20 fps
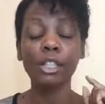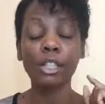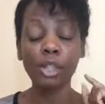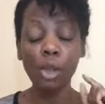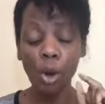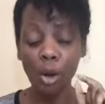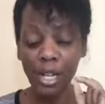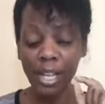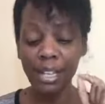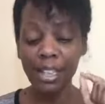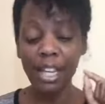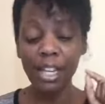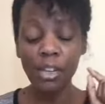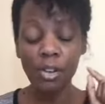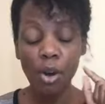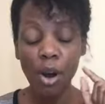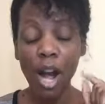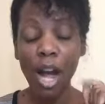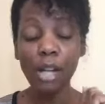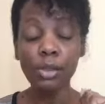talking, they
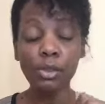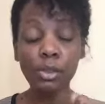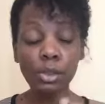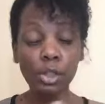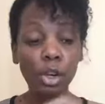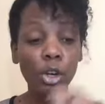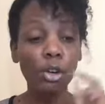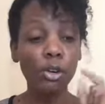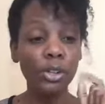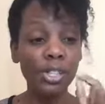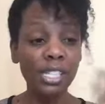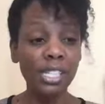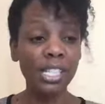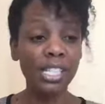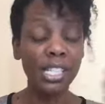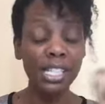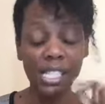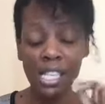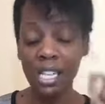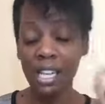know how to talk
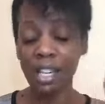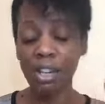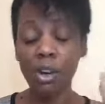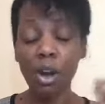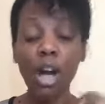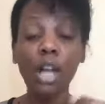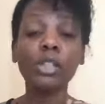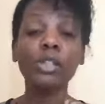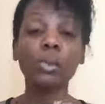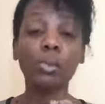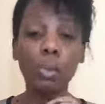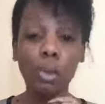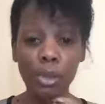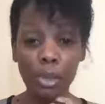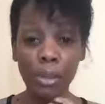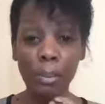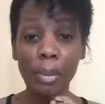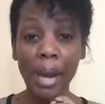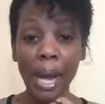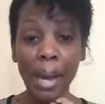Christianese and they know how to
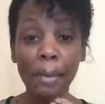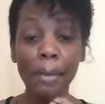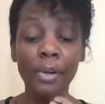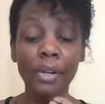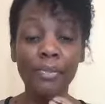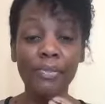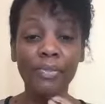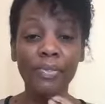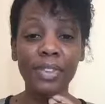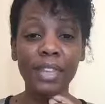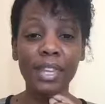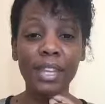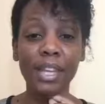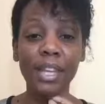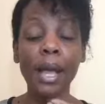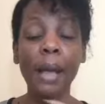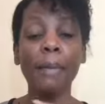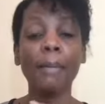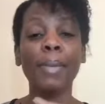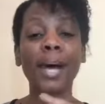quote the Bible,
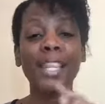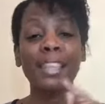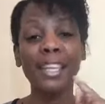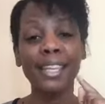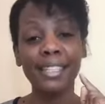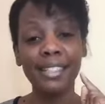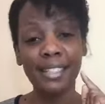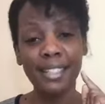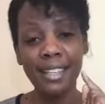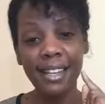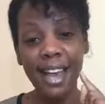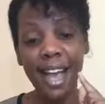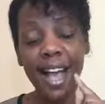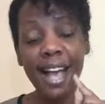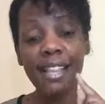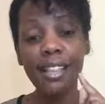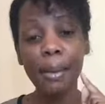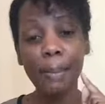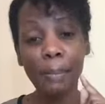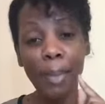but they
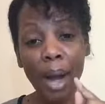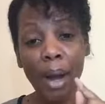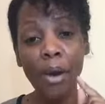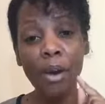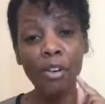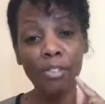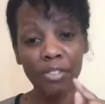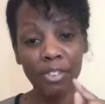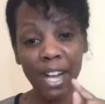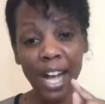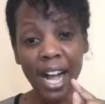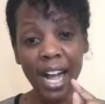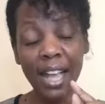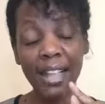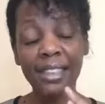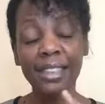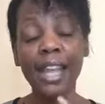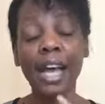deny the power of God.